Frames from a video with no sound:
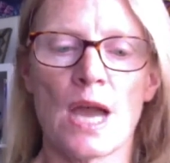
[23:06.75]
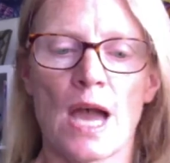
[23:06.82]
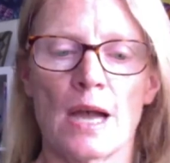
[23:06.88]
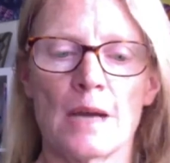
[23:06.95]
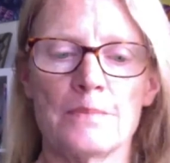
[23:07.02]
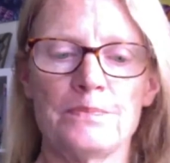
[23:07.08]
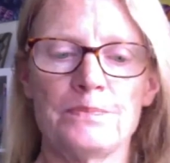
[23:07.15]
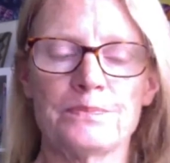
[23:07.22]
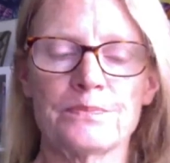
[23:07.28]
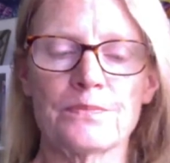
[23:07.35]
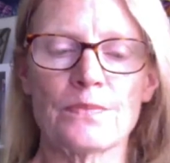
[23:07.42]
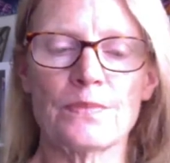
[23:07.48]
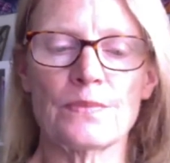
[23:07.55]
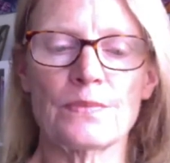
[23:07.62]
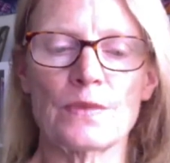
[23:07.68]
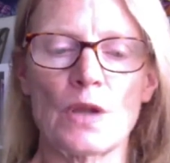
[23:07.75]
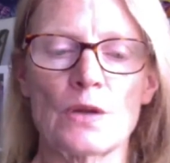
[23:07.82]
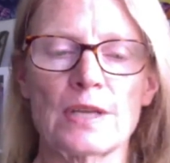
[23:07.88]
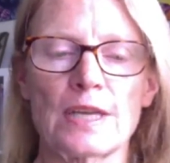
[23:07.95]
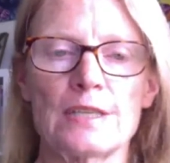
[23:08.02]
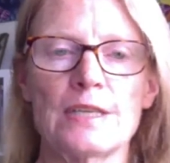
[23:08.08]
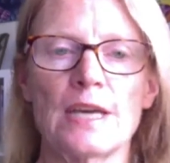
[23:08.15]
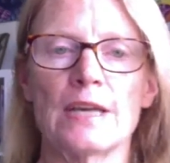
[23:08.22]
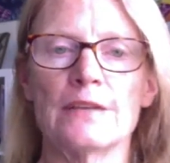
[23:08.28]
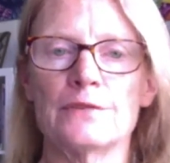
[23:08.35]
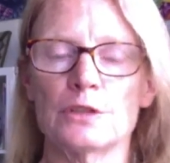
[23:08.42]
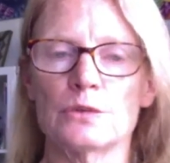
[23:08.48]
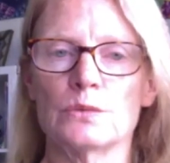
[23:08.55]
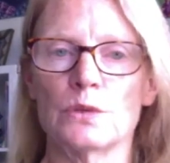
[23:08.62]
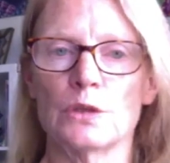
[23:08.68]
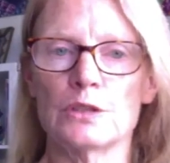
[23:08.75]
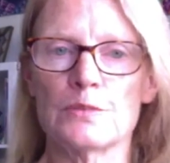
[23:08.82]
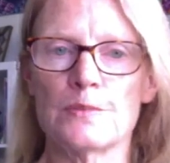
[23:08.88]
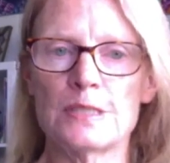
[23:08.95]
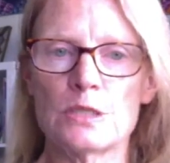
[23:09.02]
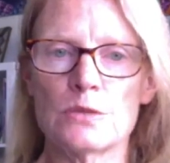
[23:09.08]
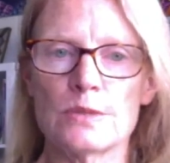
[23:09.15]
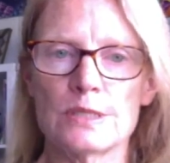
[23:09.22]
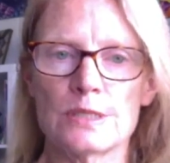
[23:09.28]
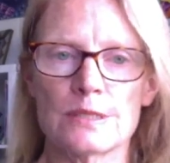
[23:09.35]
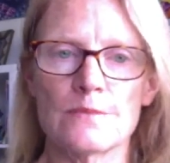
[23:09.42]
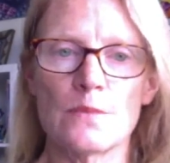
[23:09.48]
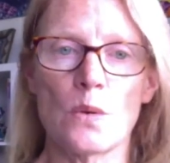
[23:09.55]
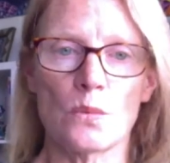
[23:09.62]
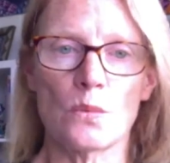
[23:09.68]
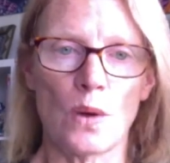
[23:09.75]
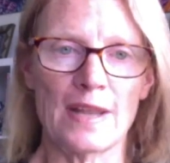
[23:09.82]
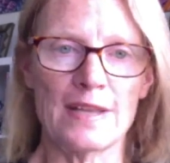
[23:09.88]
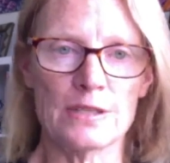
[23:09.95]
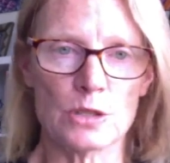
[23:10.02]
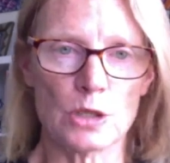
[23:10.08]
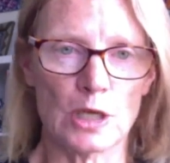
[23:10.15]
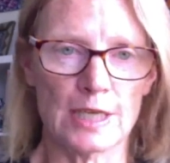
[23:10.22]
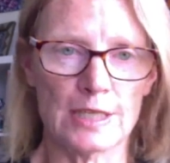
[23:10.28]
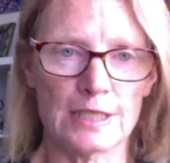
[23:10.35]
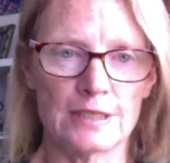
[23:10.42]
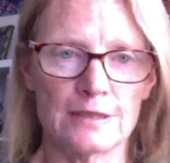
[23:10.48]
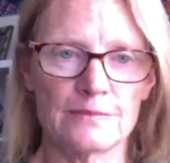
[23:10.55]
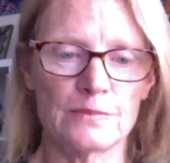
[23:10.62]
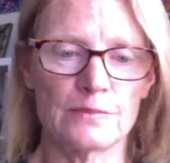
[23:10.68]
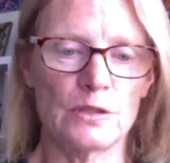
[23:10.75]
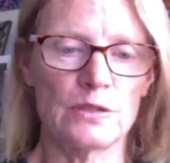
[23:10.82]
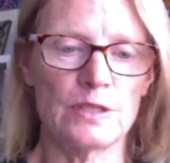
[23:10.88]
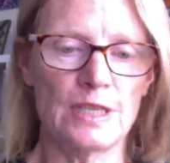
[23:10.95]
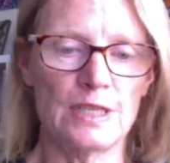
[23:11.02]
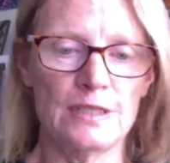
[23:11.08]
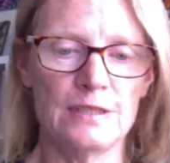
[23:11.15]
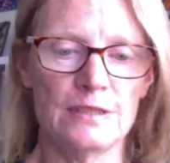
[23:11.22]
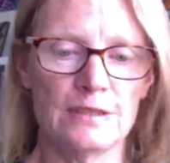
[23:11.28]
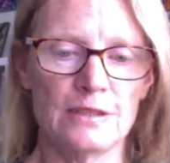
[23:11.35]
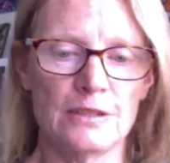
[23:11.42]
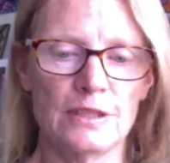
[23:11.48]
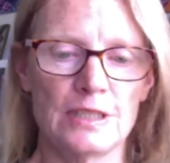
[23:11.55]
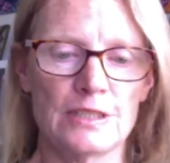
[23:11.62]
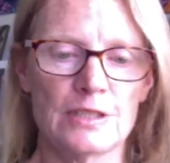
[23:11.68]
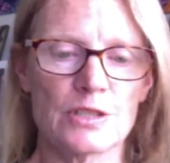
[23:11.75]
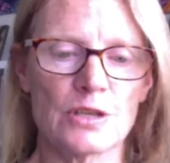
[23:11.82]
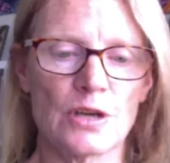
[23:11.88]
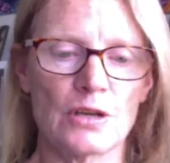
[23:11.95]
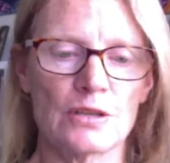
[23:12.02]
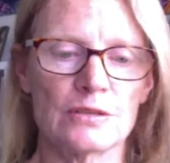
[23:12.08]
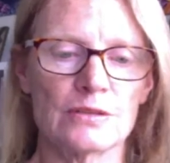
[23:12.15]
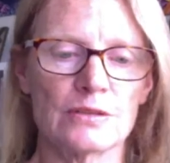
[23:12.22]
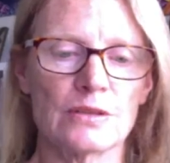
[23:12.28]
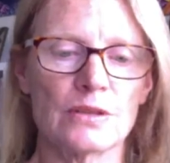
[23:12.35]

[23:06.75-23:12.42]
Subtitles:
Okay, now if you're going to be doing some weight training, you need to know